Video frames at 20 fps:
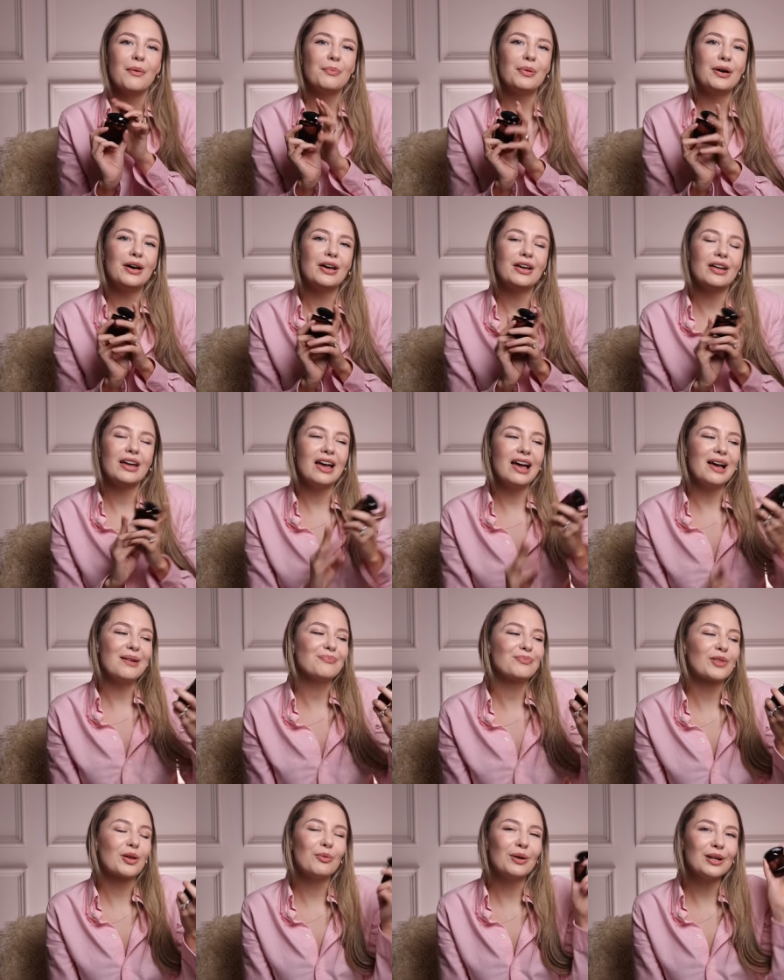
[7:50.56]
But
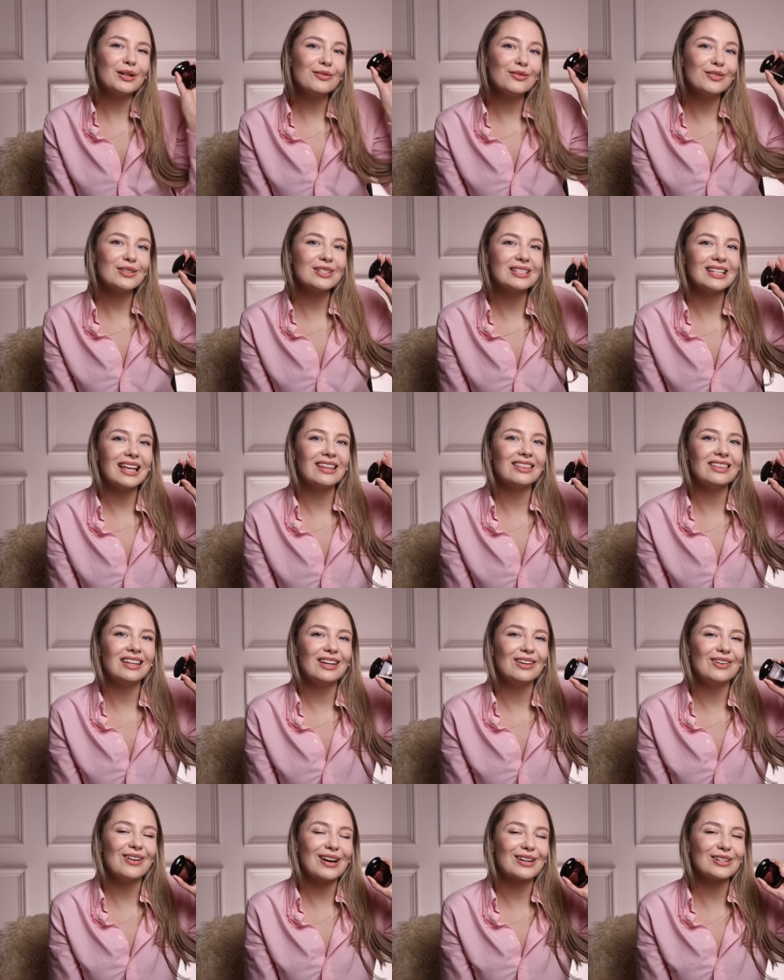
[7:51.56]
um, one of you said
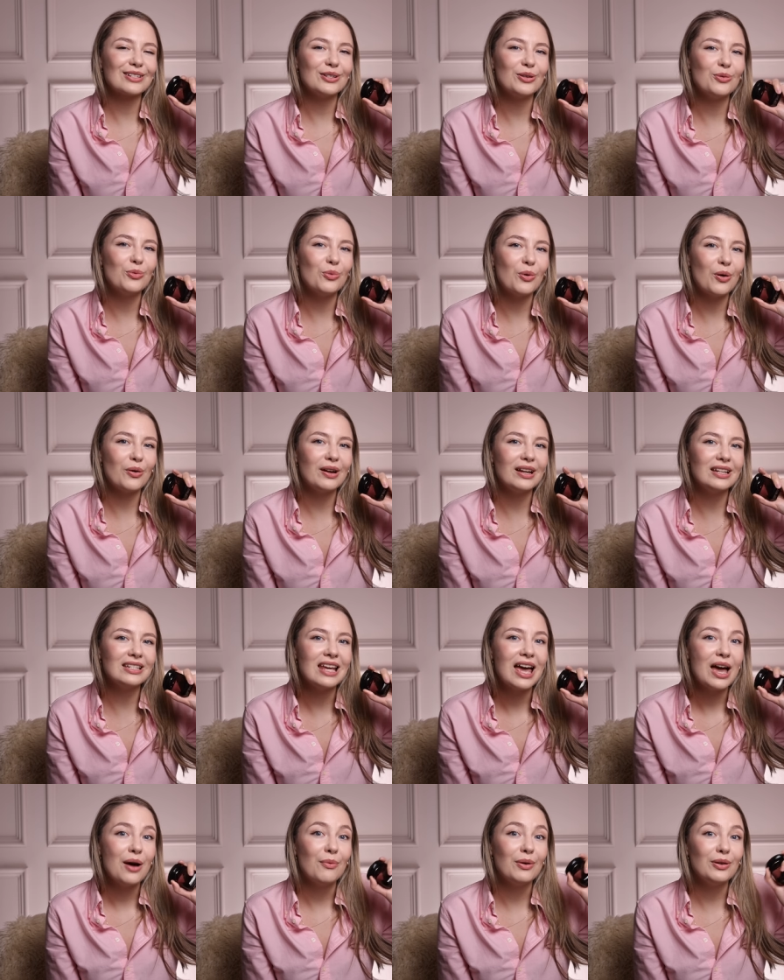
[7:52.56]
that you actually wore it
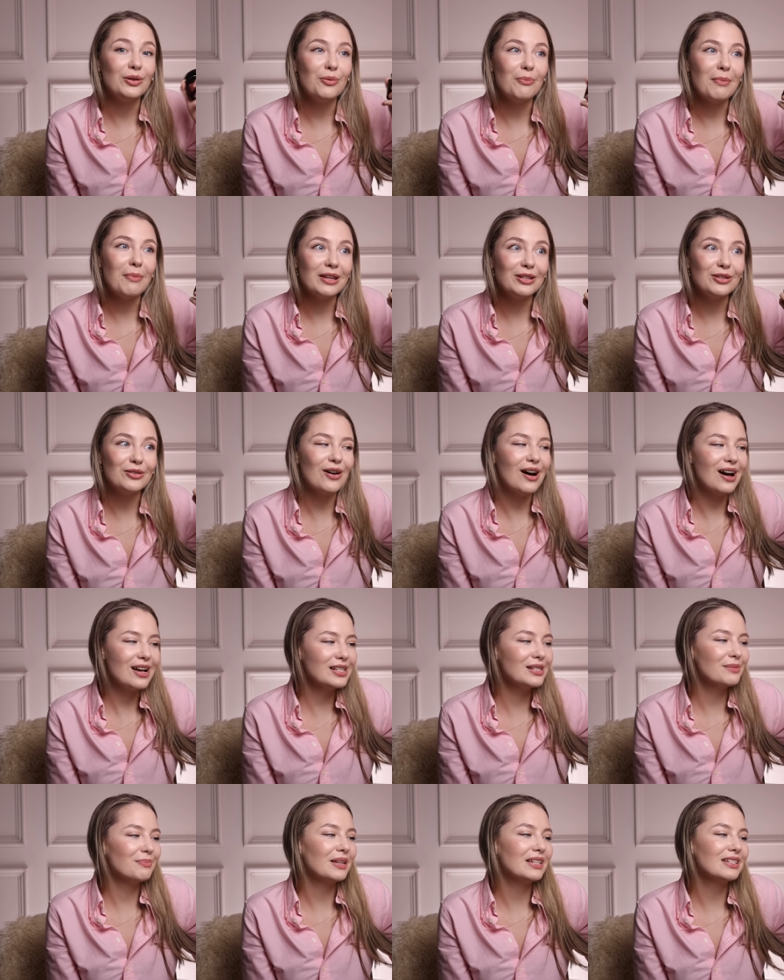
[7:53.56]
when you met your
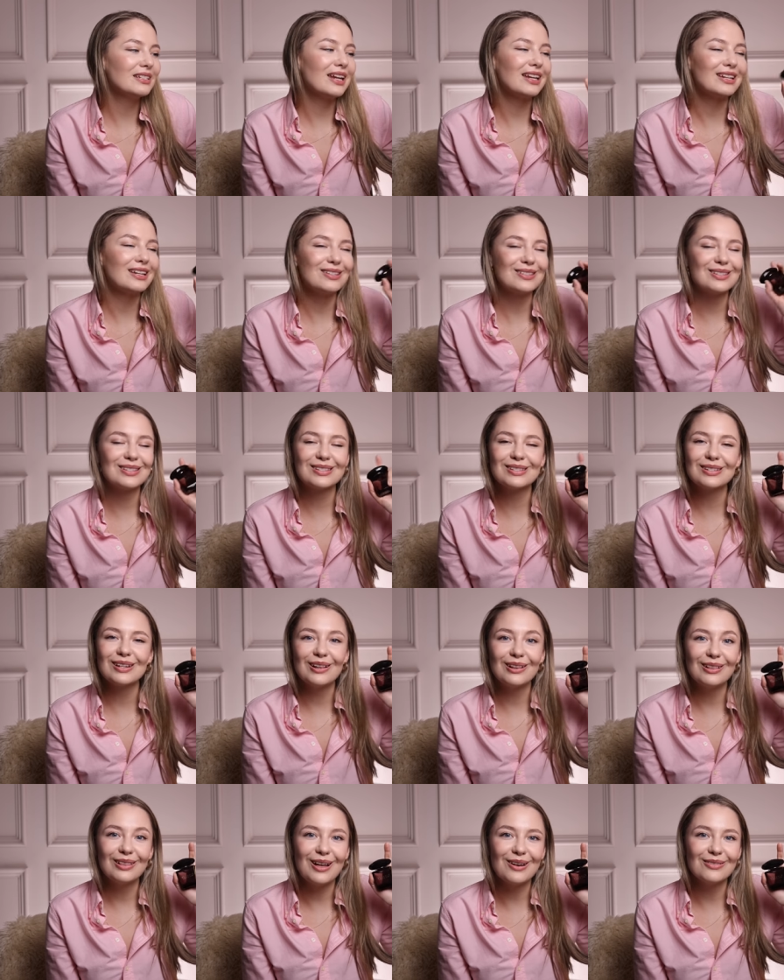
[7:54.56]
husband and you
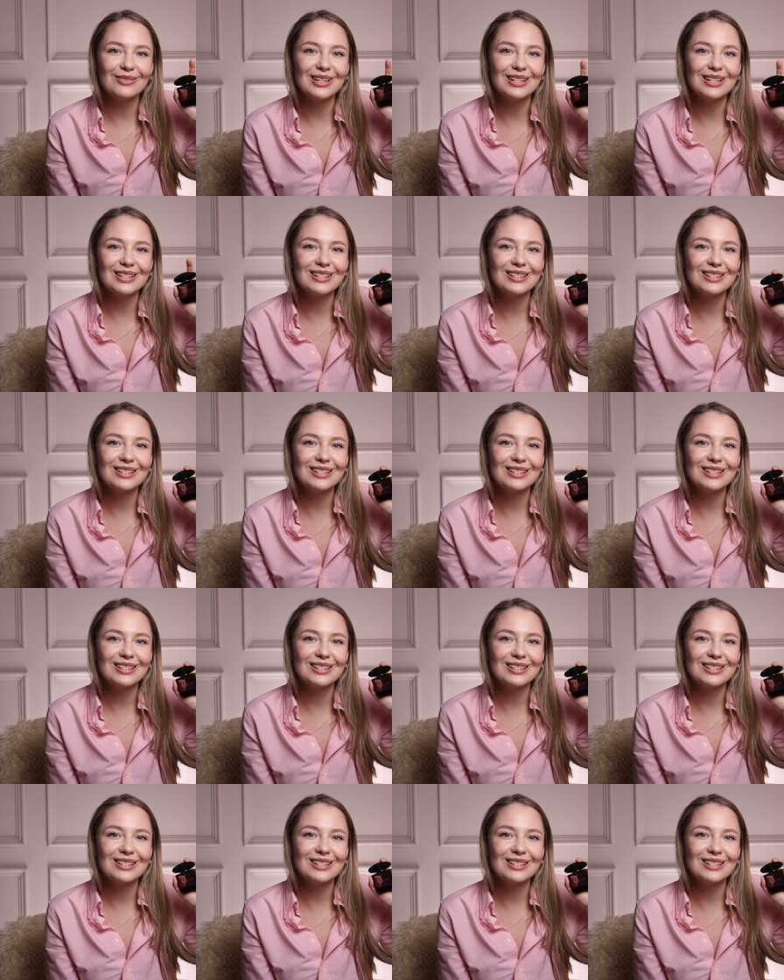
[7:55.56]
still love it.